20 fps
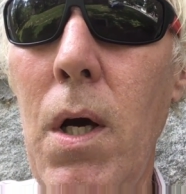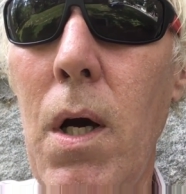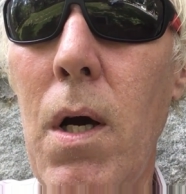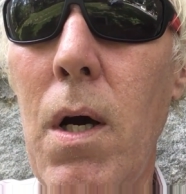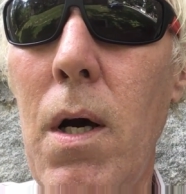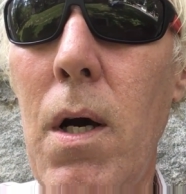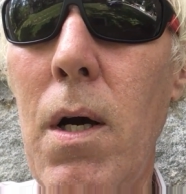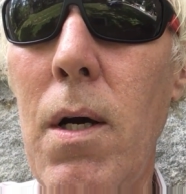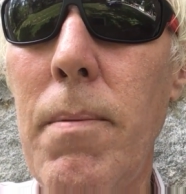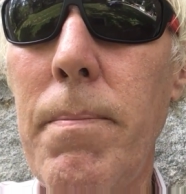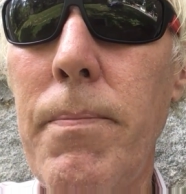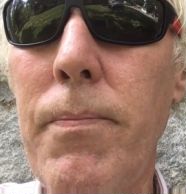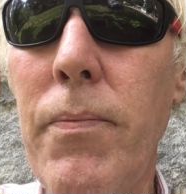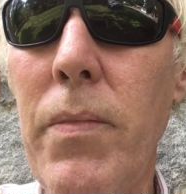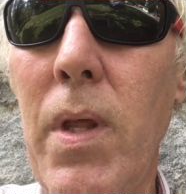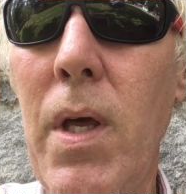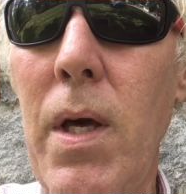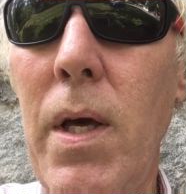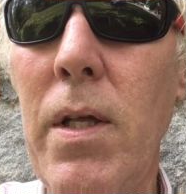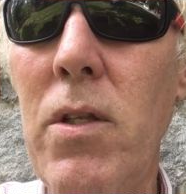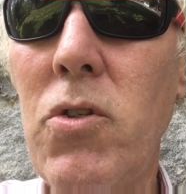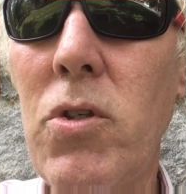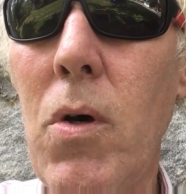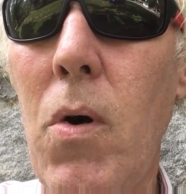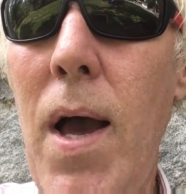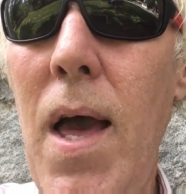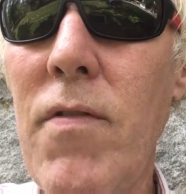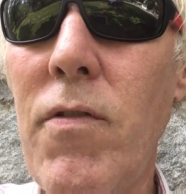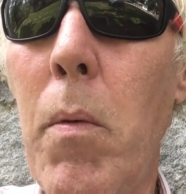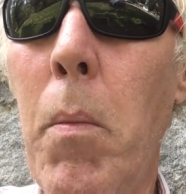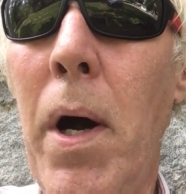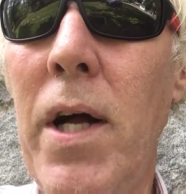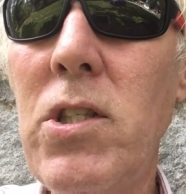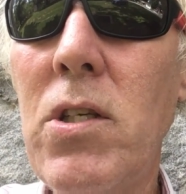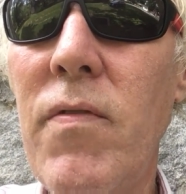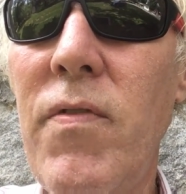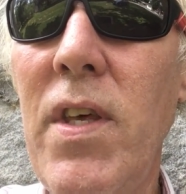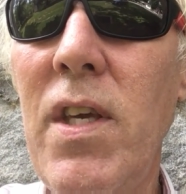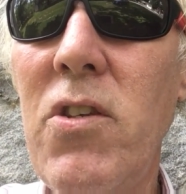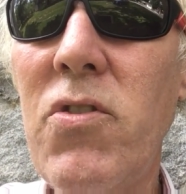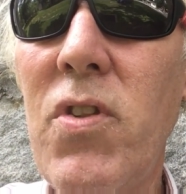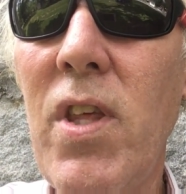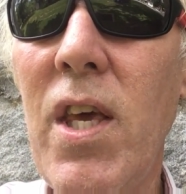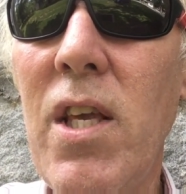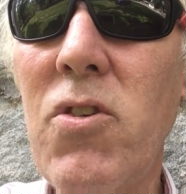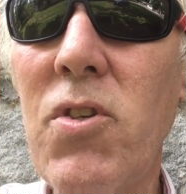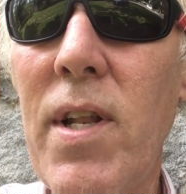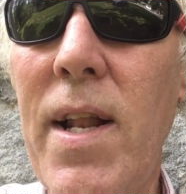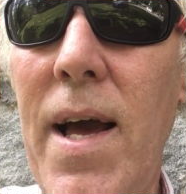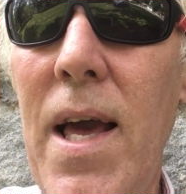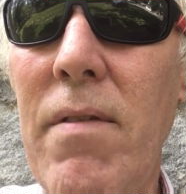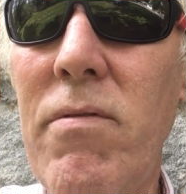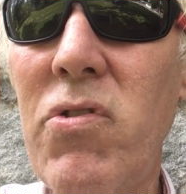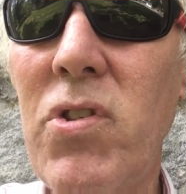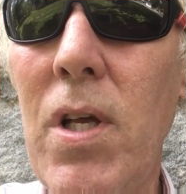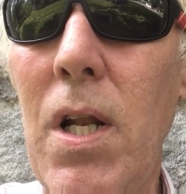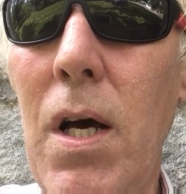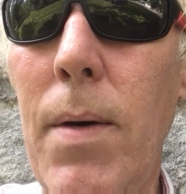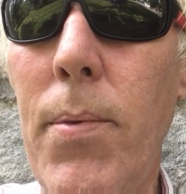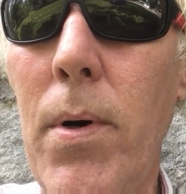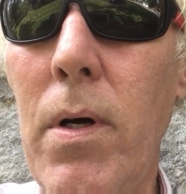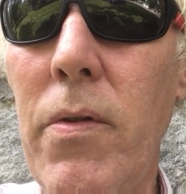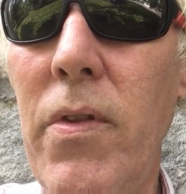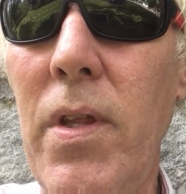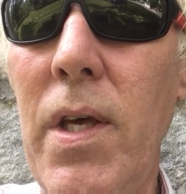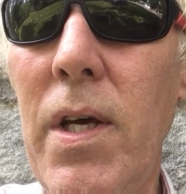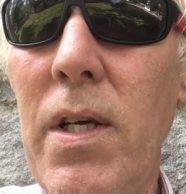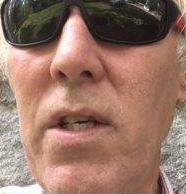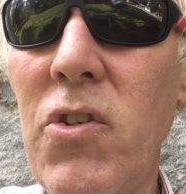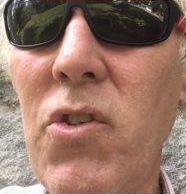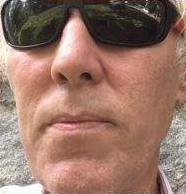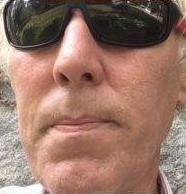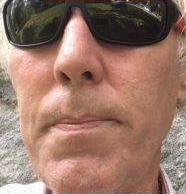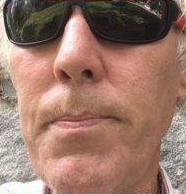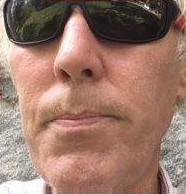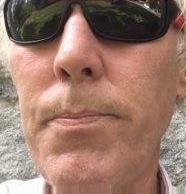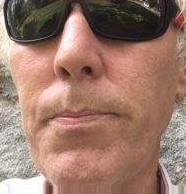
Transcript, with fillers: And so I have a bunch of these things that I have set up on this.